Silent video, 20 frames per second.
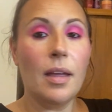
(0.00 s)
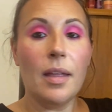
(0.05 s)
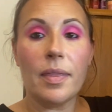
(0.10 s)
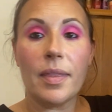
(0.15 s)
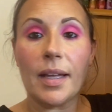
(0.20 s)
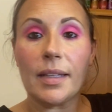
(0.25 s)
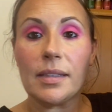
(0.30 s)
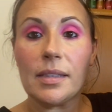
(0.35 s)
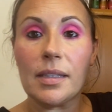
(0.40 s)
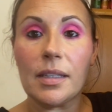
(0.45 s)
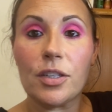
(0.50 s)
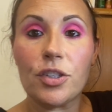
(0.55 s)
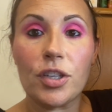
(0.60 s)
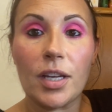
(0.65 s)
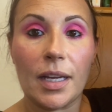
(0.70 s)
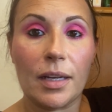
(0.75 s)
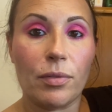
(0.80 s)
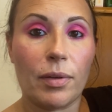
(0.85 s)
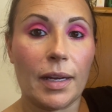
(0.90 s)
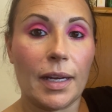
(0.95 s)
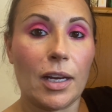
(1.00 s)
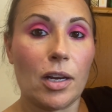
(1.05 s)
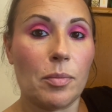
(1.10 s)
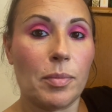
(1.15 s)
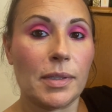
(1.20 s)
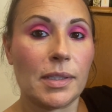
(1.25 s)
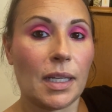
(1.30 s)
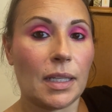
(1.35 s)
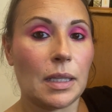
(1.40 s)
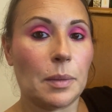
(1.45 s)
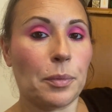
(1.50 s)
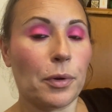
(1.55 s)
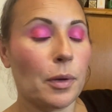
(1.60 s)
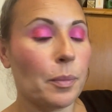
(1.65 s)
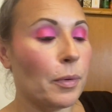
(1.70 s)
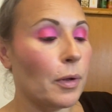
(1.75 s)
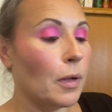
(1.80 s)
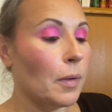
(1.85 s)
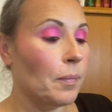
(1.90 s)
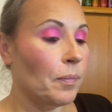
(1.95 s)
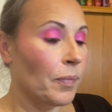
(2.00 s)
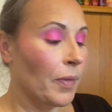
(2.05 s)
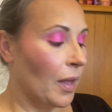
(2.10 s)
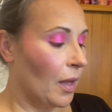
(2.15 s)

That's this shade right here beside the purple.